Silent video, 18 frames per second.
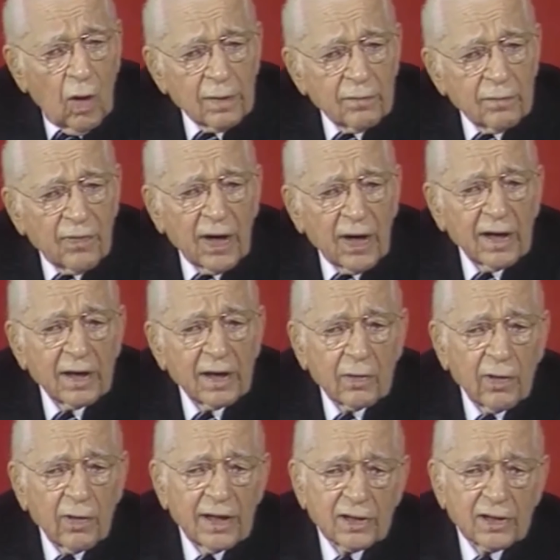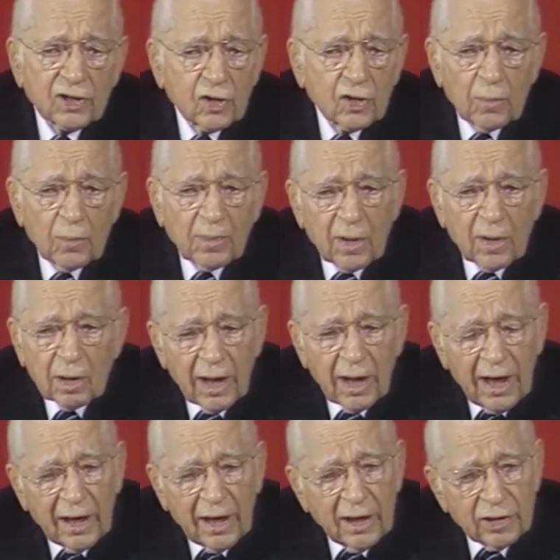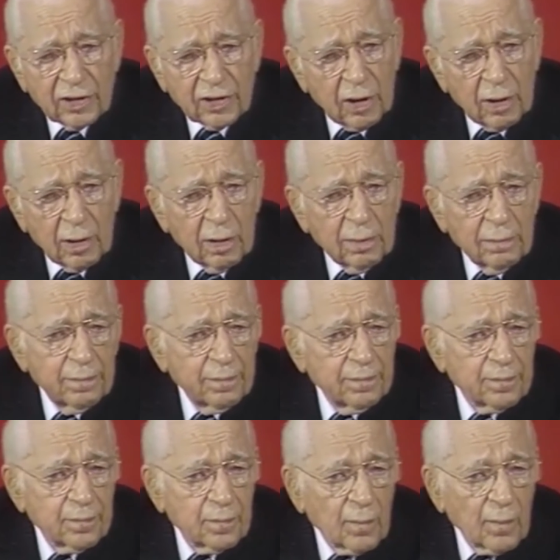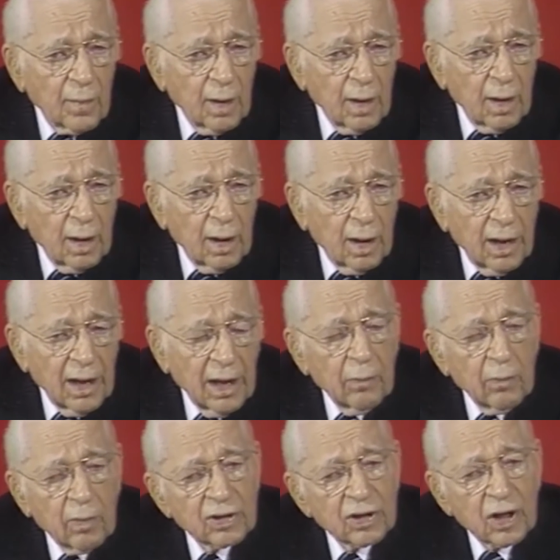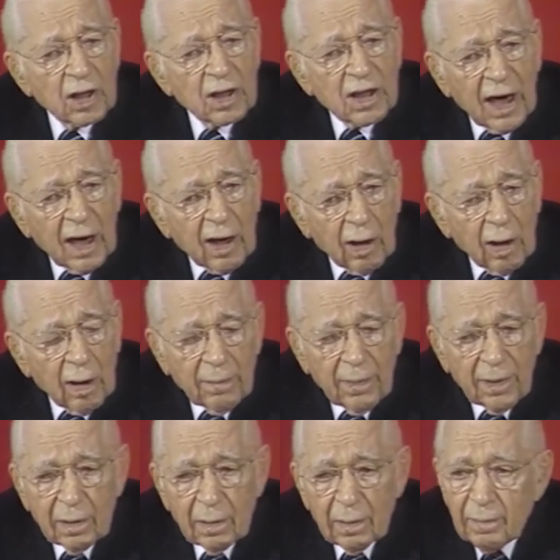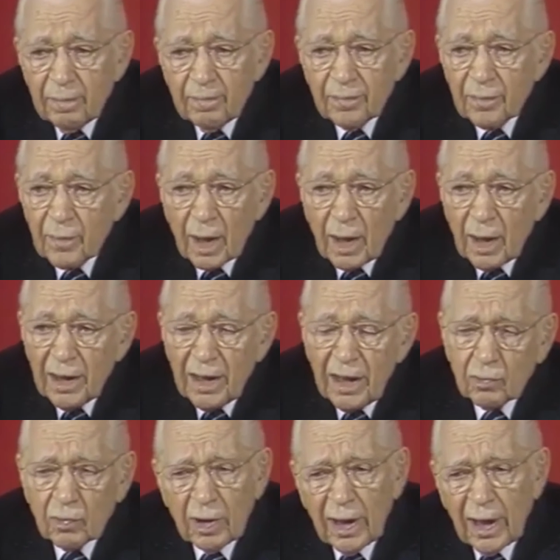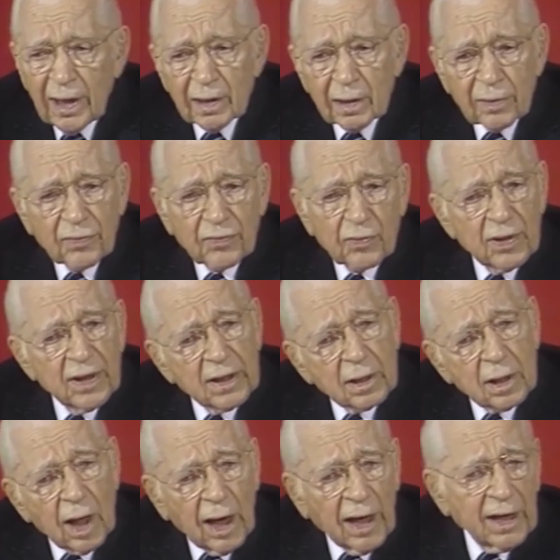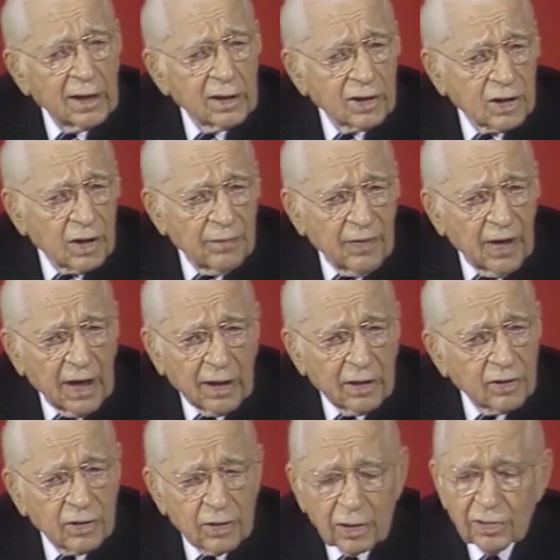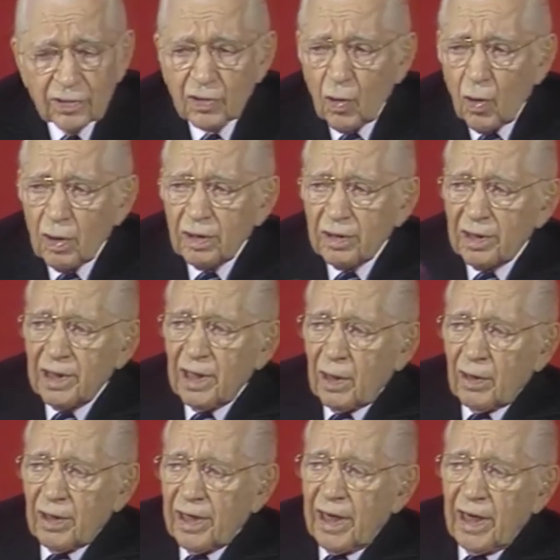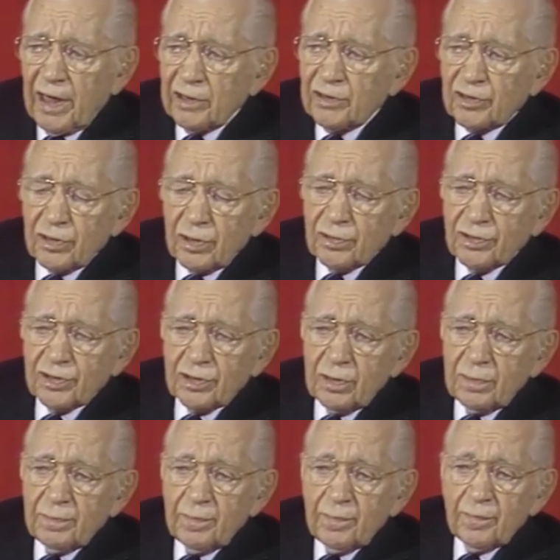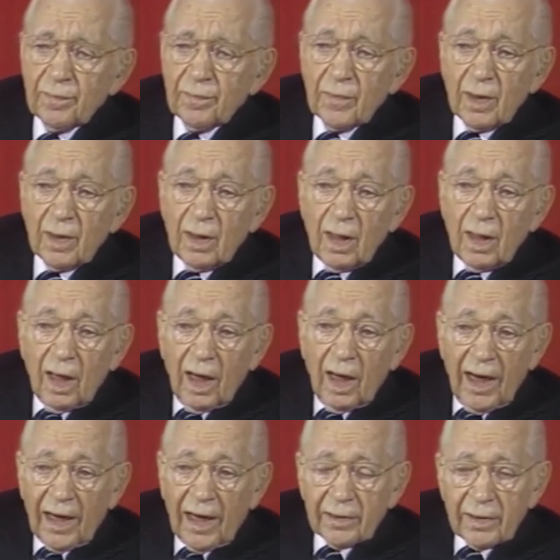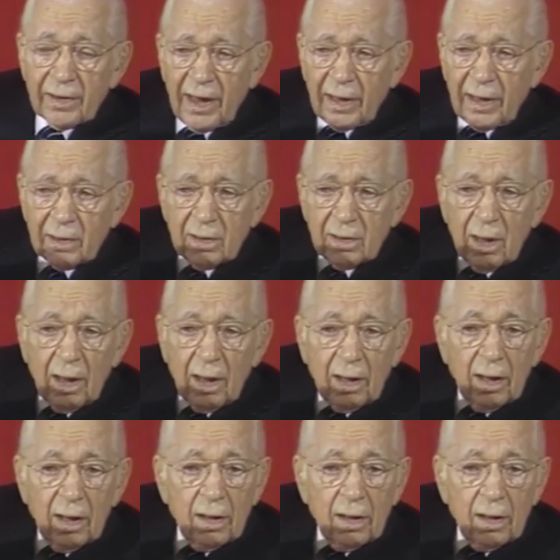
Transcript: one very great super angel. He was a cherub, He created three kinds of angels: ordinary angels, and then